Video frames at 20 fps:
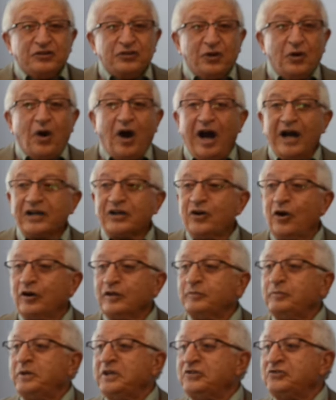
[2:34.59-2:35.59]
So I
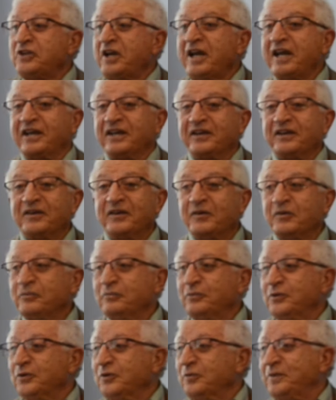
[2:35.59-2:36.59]
called
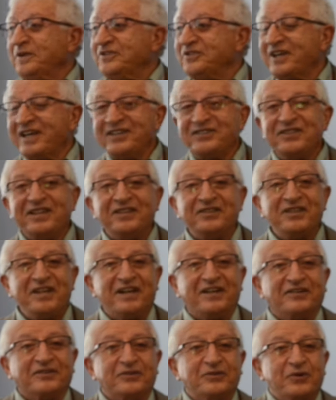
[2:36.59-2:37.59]
PJ. Well, PJ is not
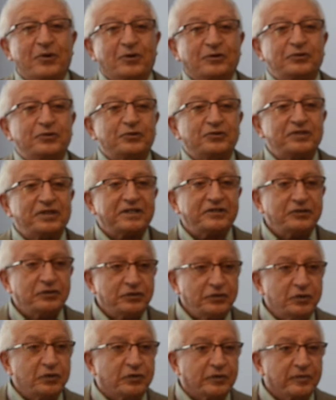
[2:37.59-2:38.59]
here, code
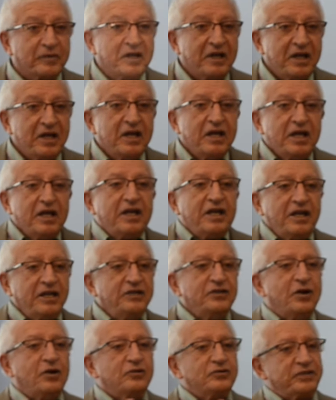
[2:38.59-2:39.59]
262. He
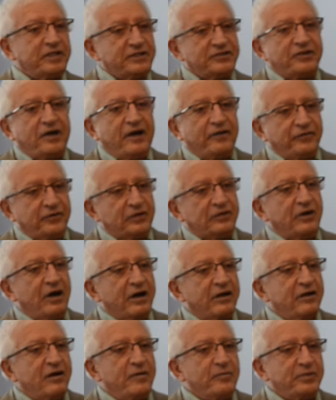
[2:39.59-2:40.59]
knows the cipher
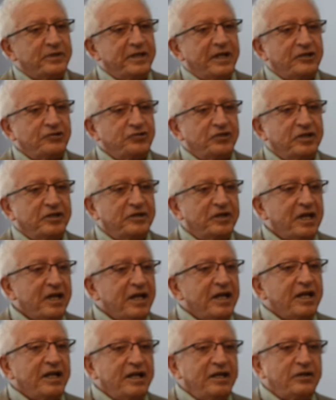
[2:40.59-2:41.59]
lock combination.
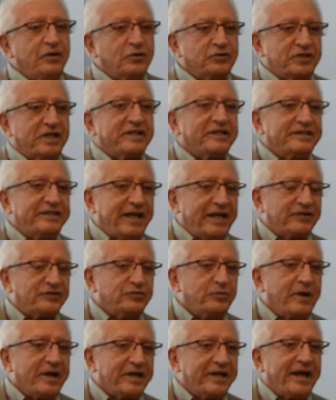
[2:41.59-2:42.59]
He knows that he takes
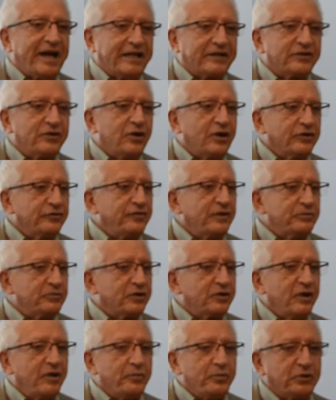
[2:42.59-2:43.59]
my CAD card from
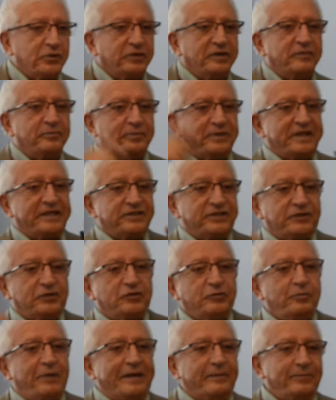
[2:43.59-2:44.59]
the computer and brings it
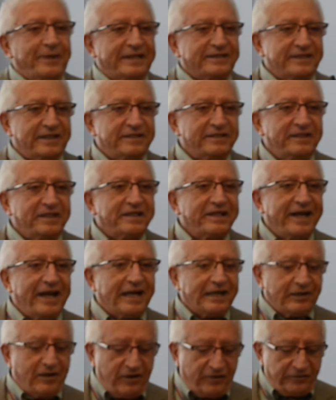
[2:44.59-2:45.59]
past the
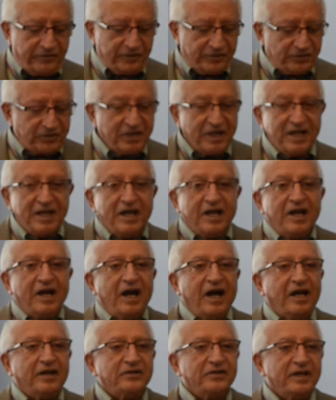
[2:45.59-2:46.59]
decal office.
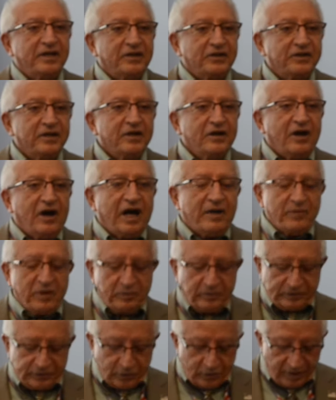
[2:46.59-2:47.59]
I'm there, I'm
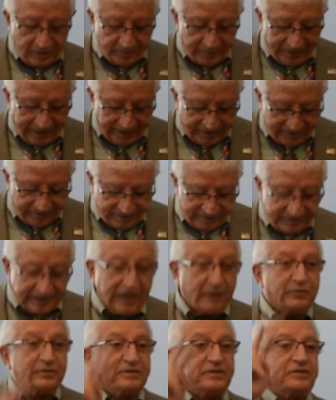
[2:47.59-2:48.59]
able to come back.
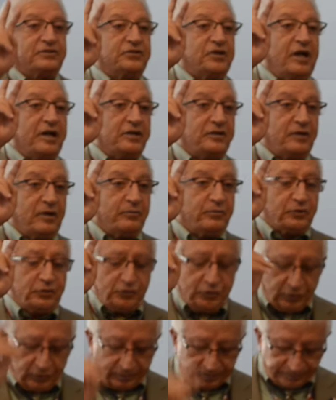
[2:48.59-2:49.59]
That was the sign number
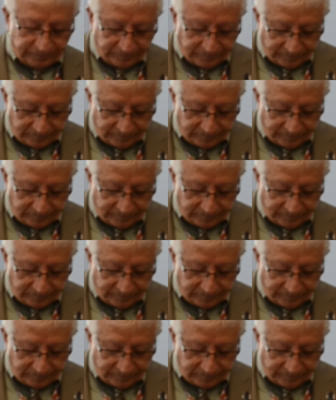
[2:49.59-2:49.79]
2.